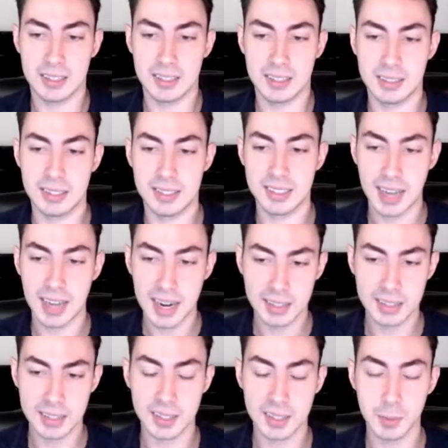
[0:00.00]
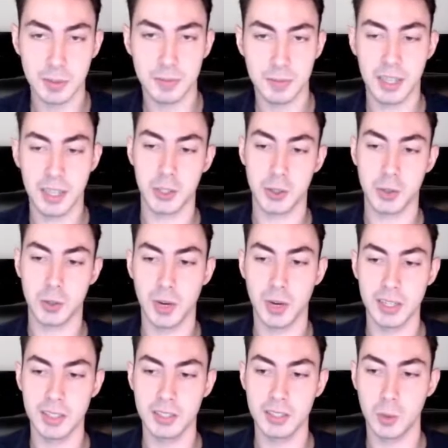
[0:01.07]
designed to simplify
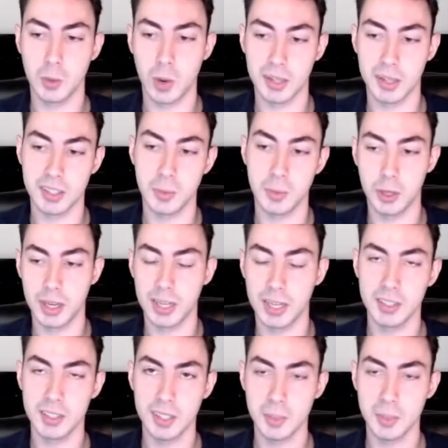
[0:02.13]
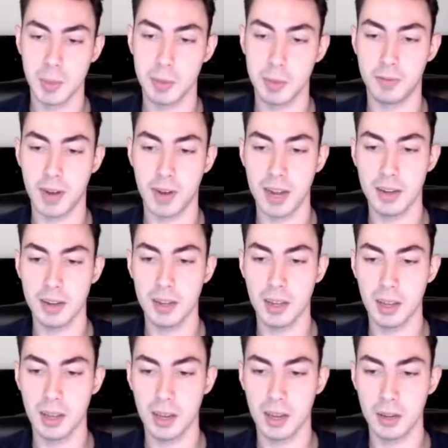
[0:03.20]
short-range wireless communications by providing
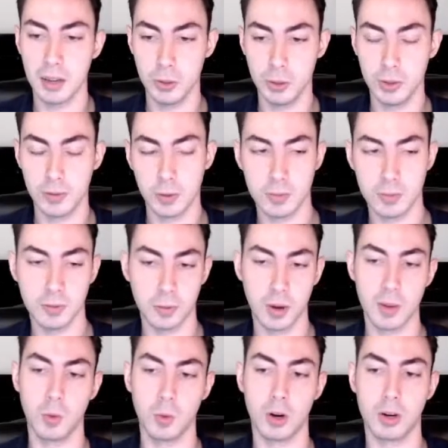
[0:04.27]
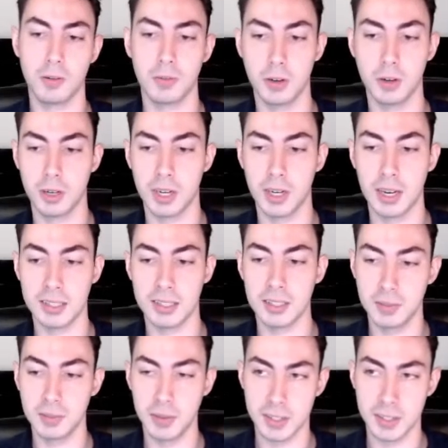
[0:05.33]
a uniform framework for connecting
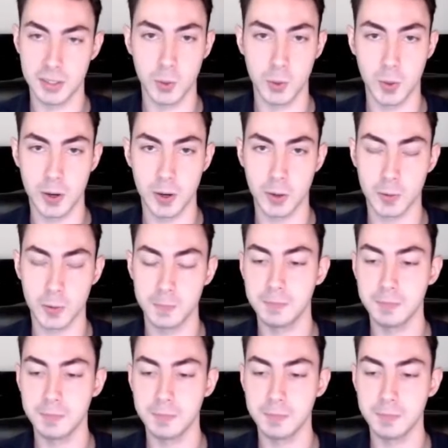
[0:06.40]
devices to one another.